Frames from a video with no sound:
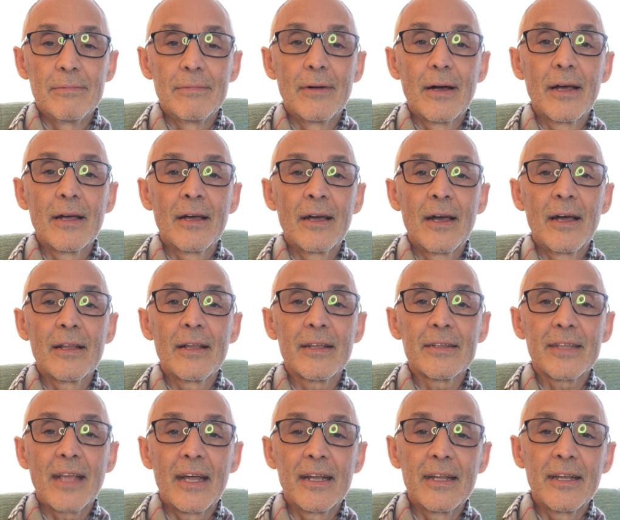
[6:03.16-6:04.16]
I like
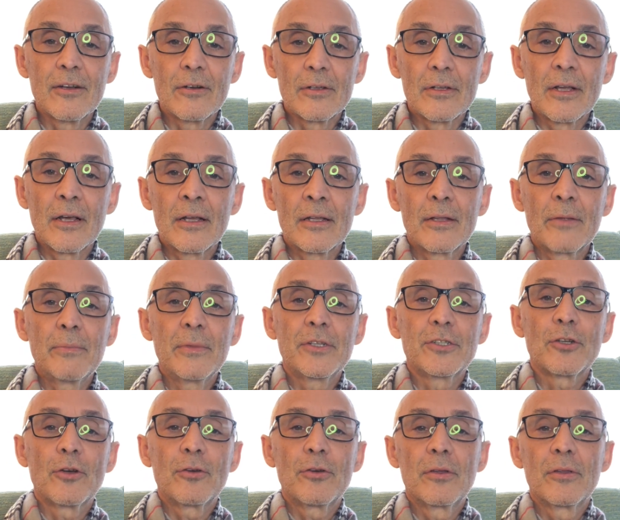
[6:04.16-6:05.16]
that. Here, let me
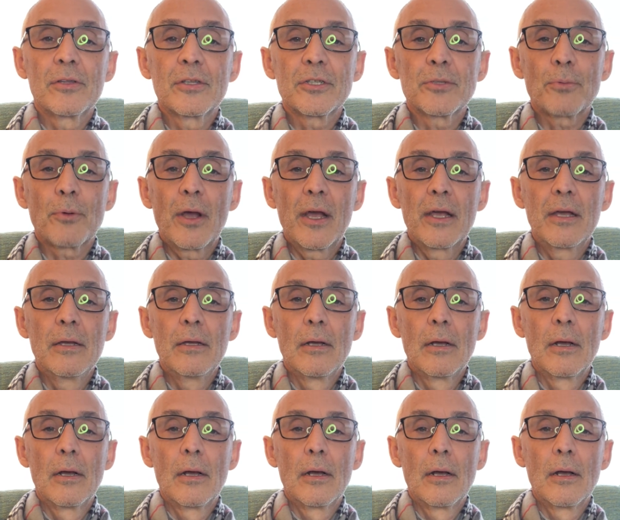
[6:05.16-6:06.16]
show you the spray.
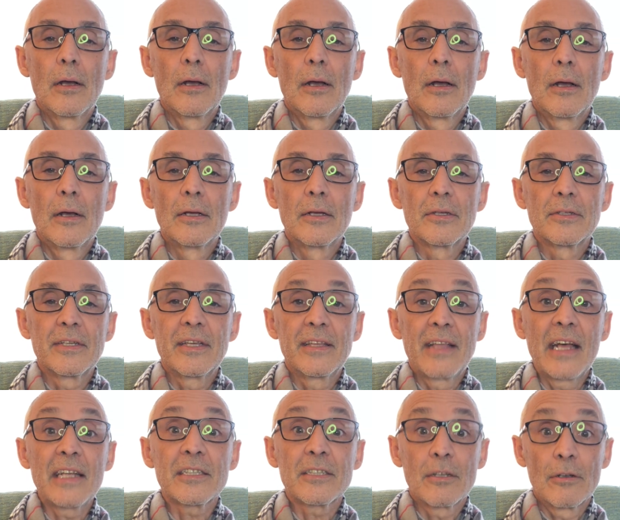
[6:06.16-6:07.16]
See,
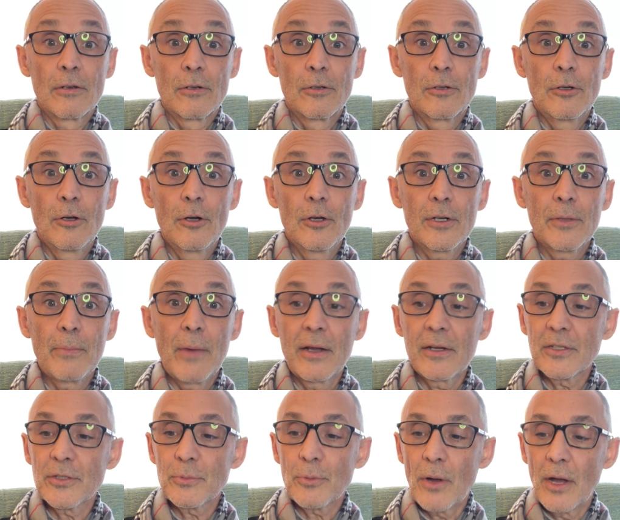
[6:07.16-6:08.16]
that's a good amount
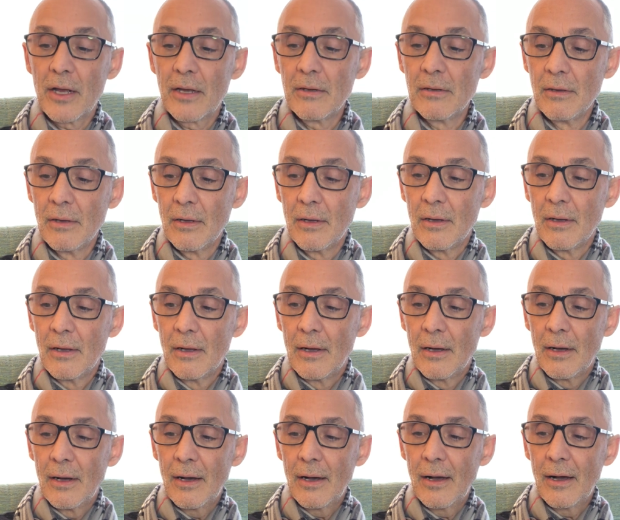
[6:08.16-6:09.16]
of spray.
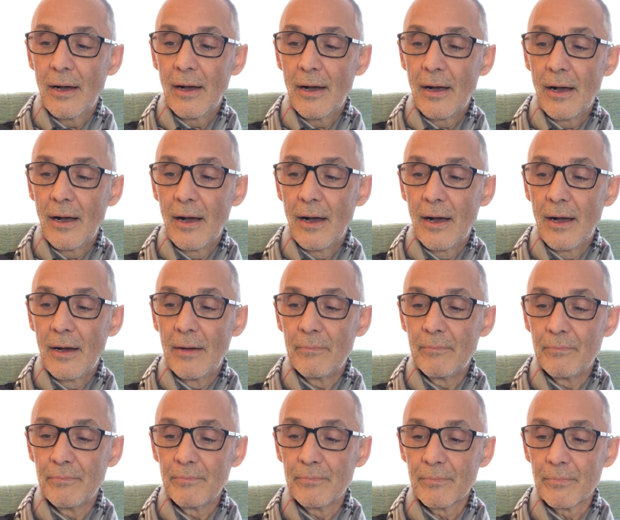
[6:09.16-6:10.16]

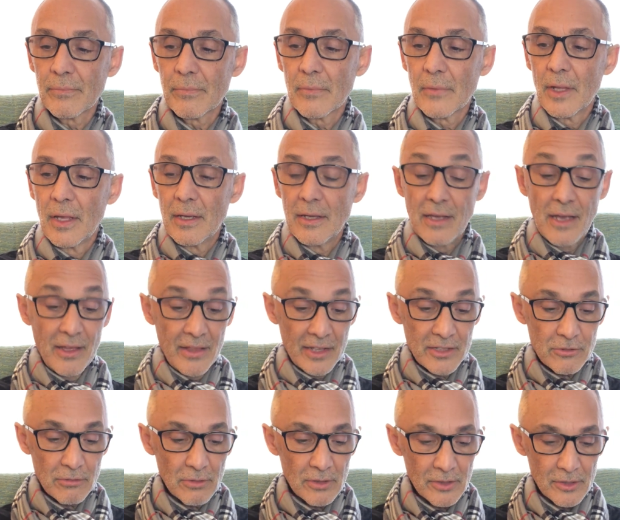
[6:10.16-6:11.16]
Yeah,
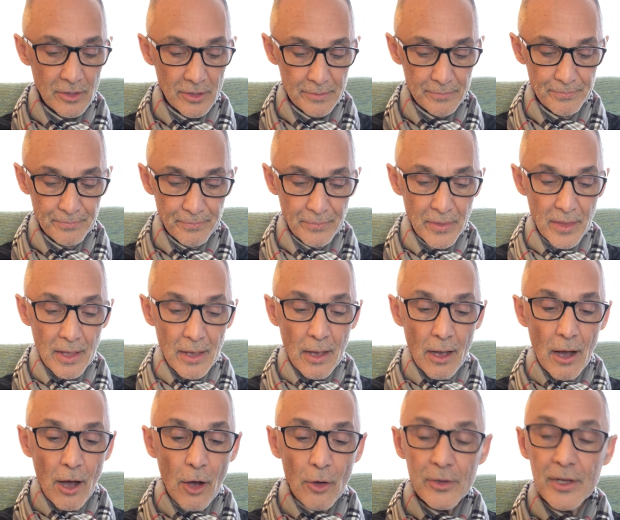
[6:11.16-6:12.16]
that's really good.
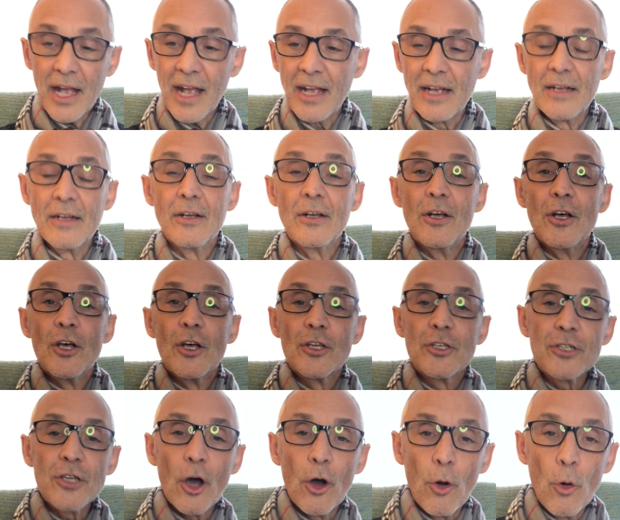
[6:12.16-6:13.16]
Okay,
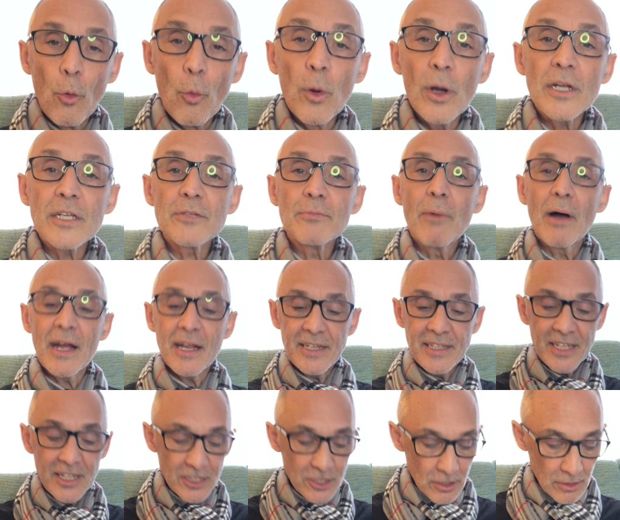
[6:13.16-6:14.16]
so what is my
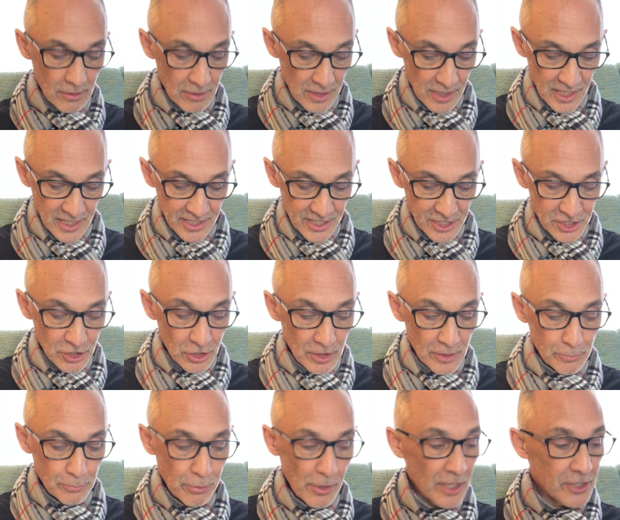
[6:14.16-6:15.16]
initial
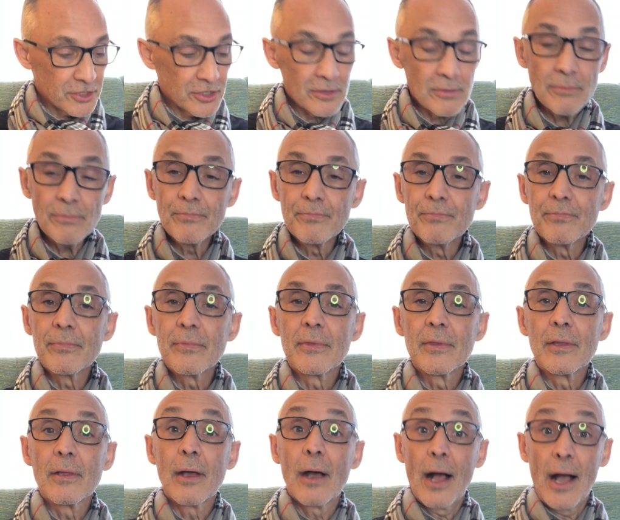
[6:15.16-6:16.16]
impression?
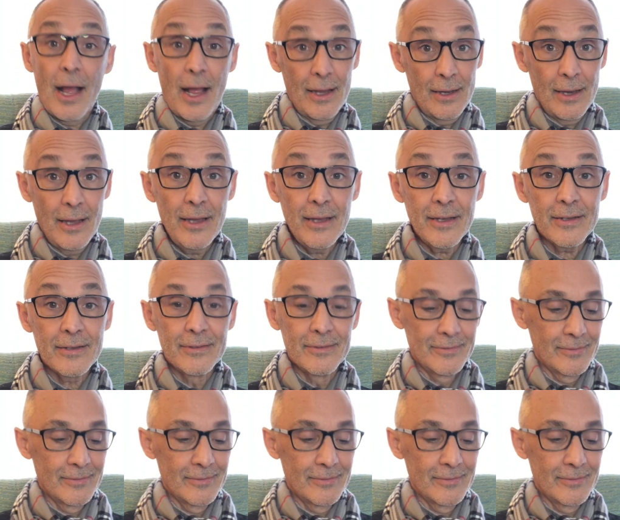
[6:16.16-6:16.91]
I like.